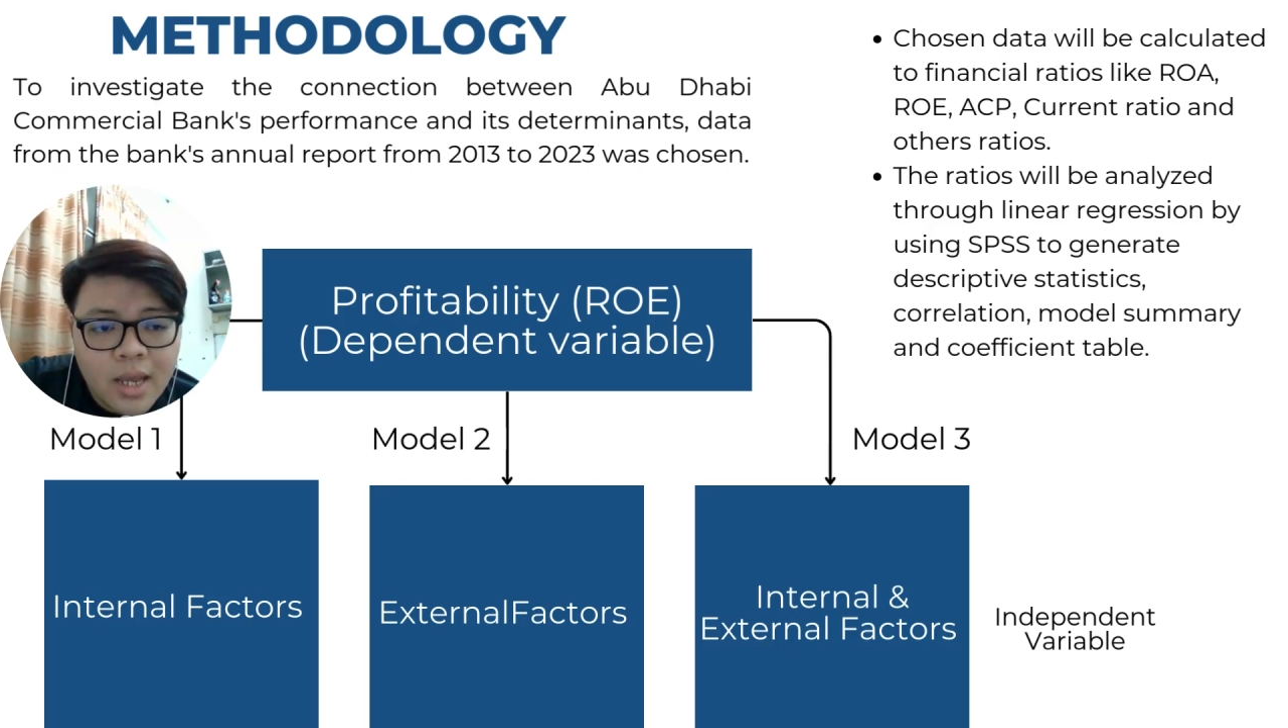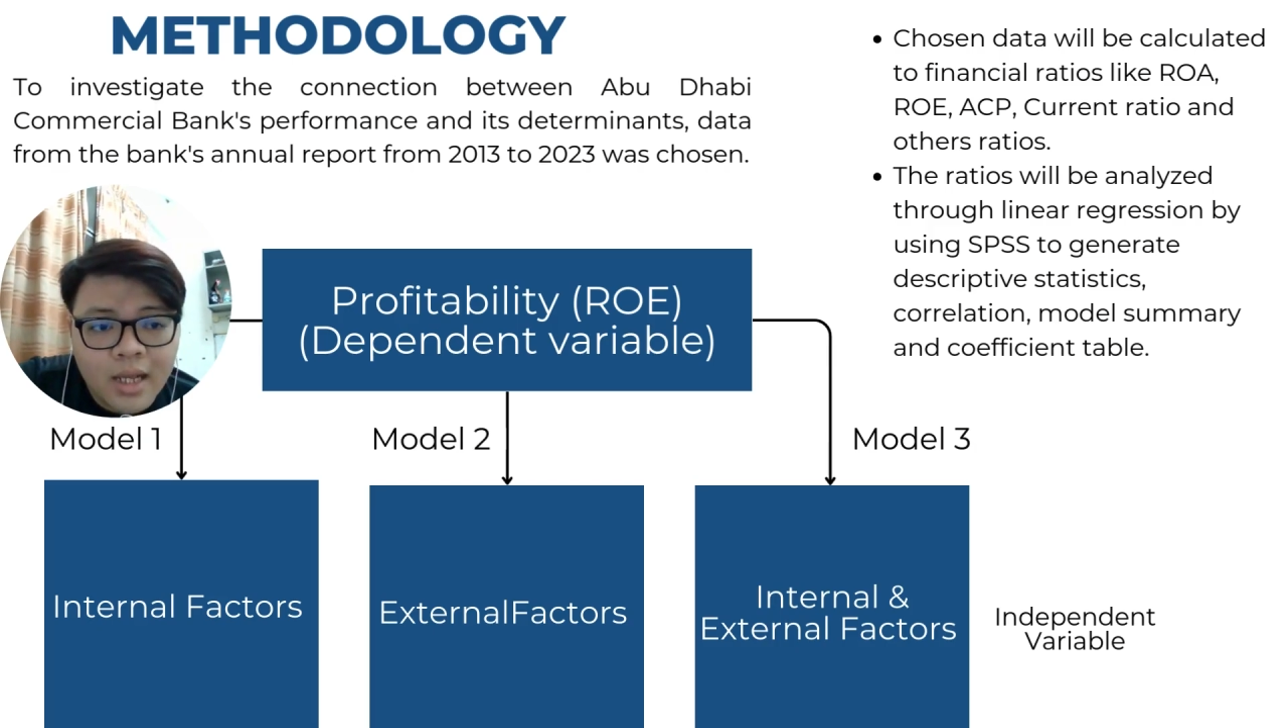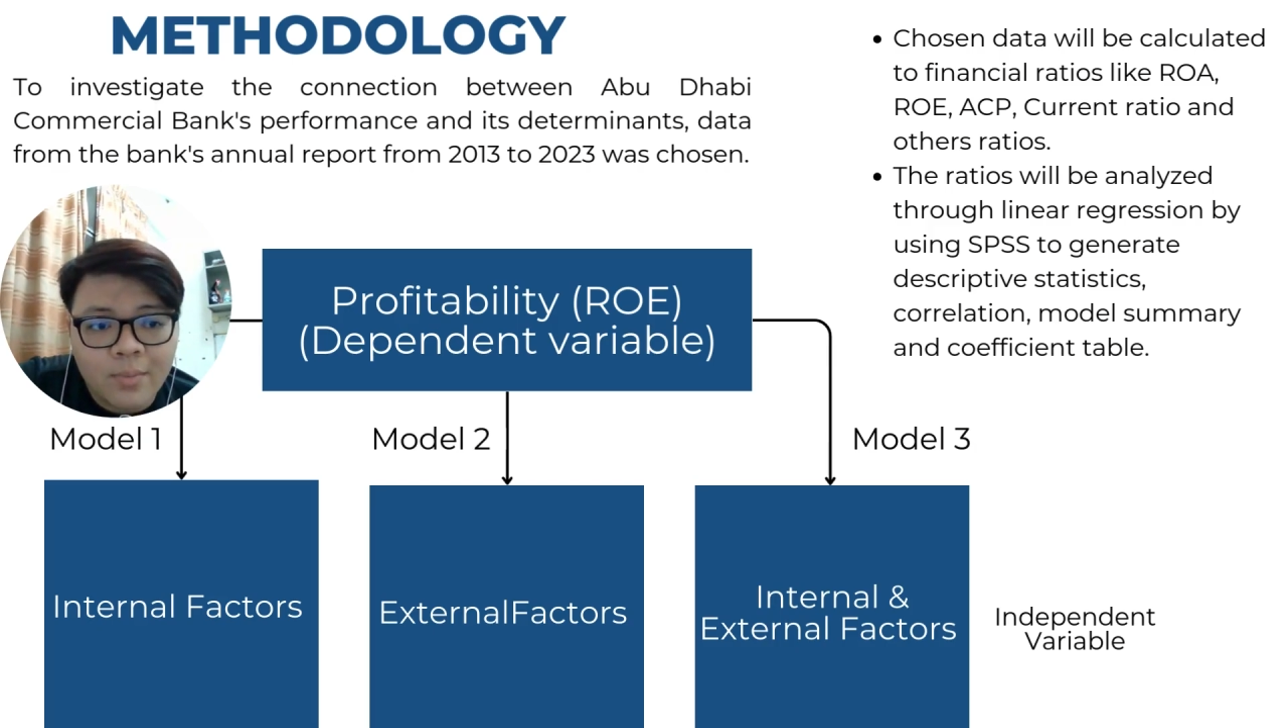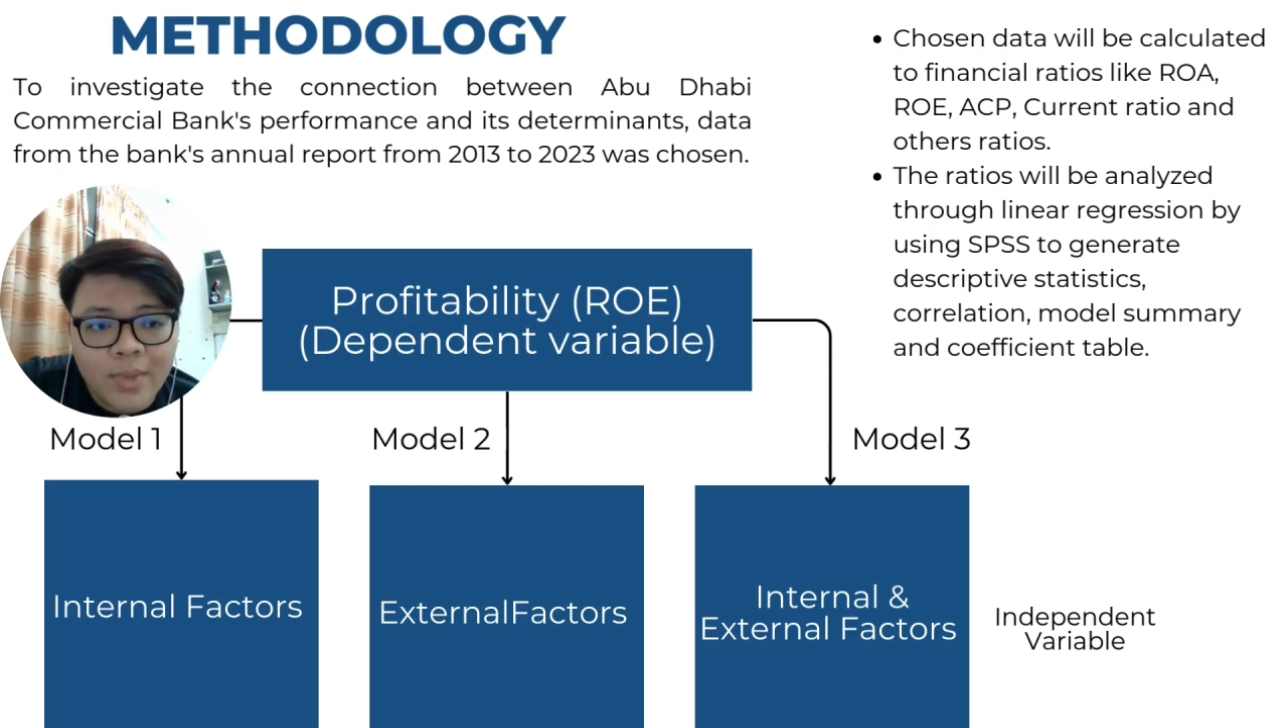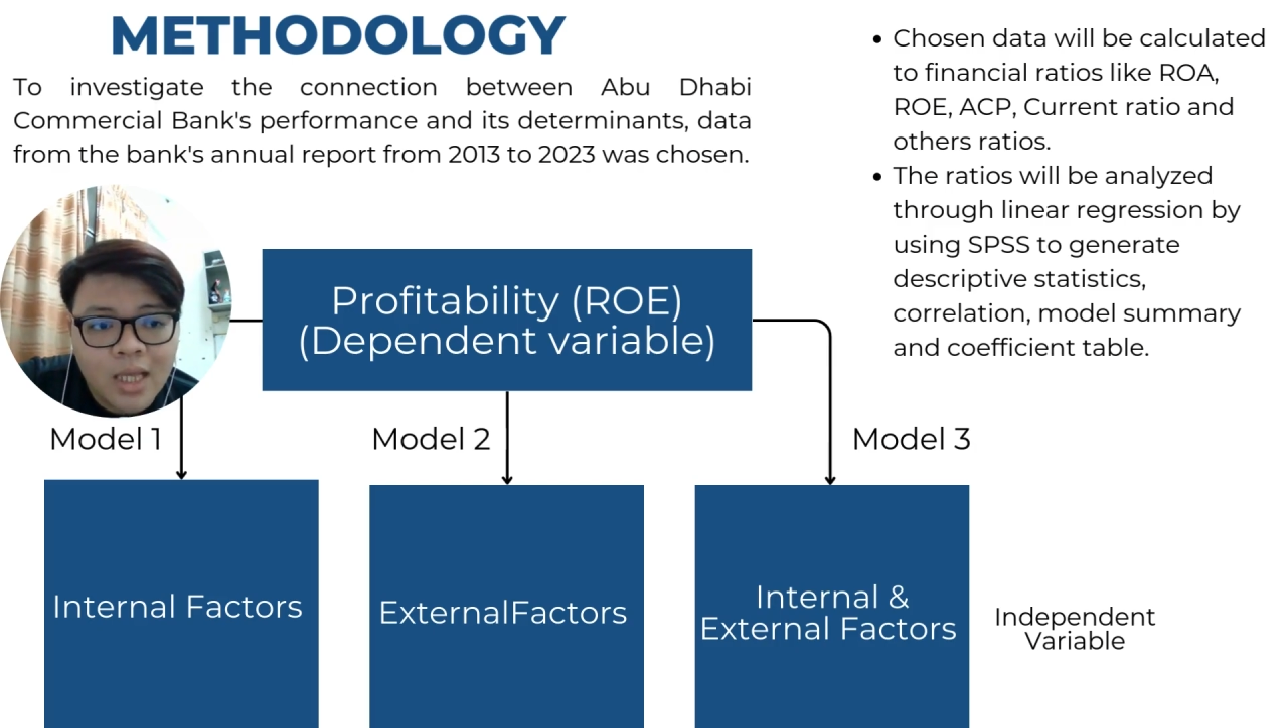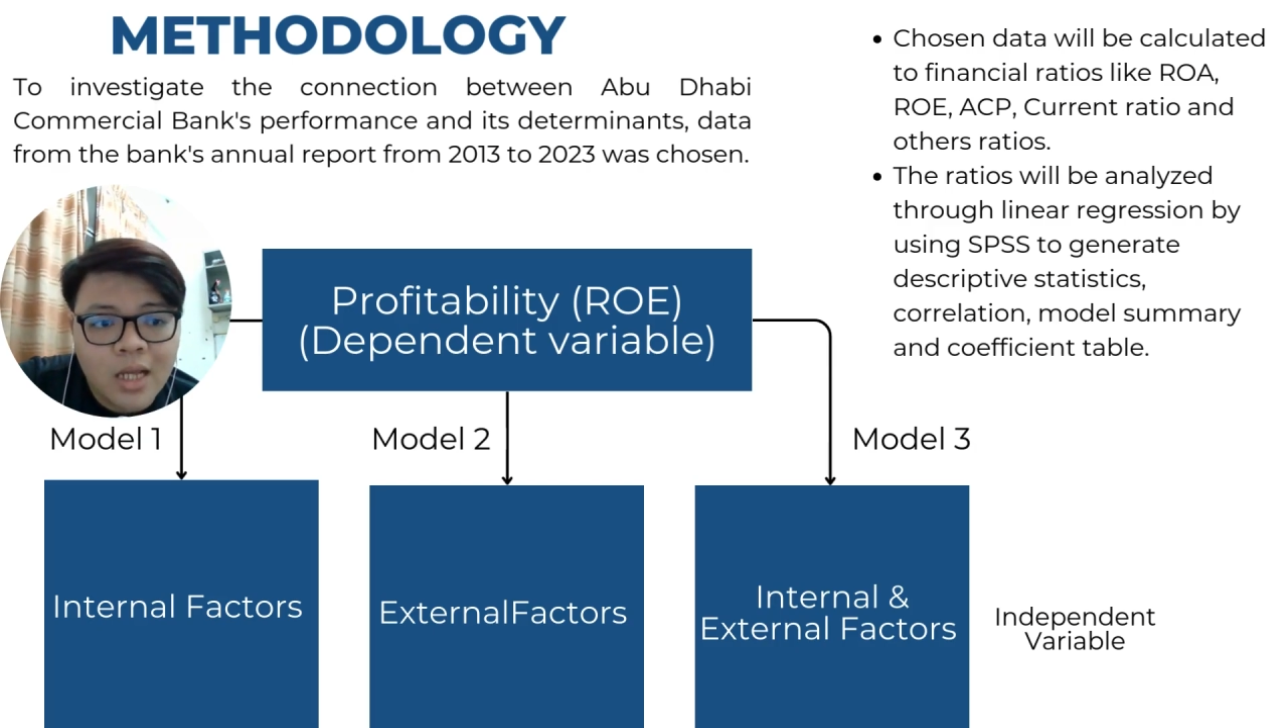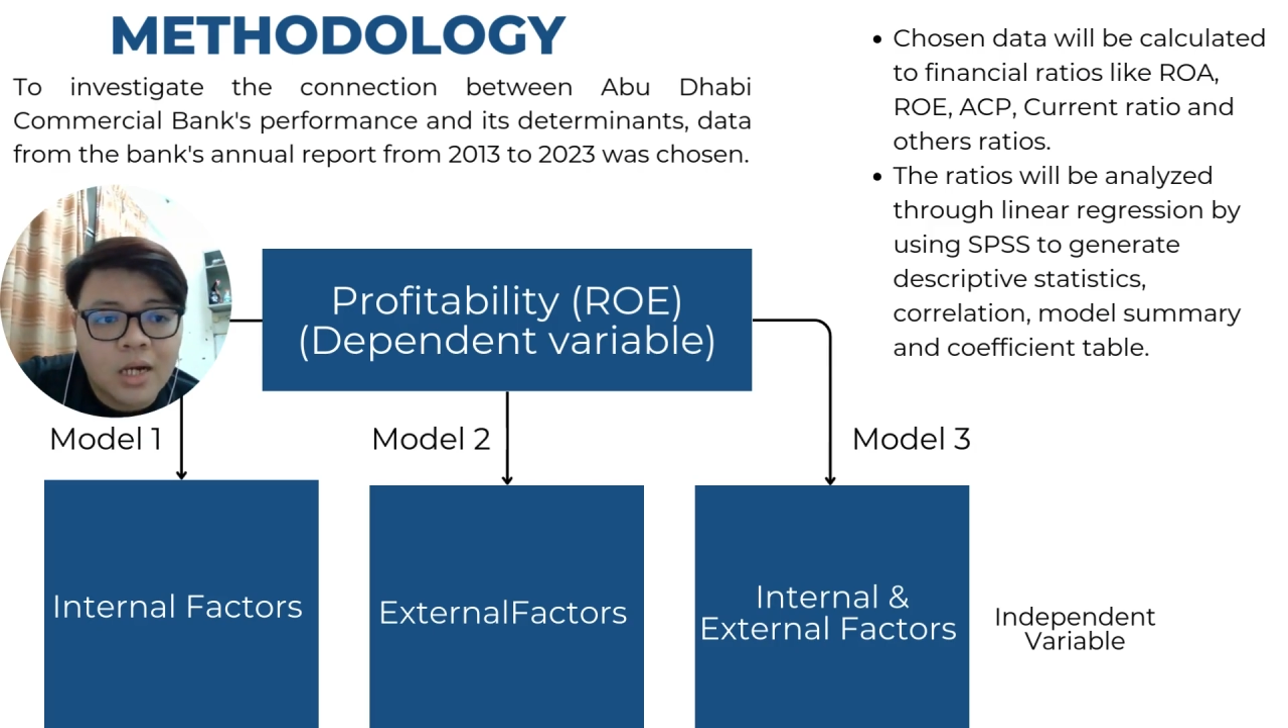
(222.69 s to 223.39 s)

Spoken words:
ACP,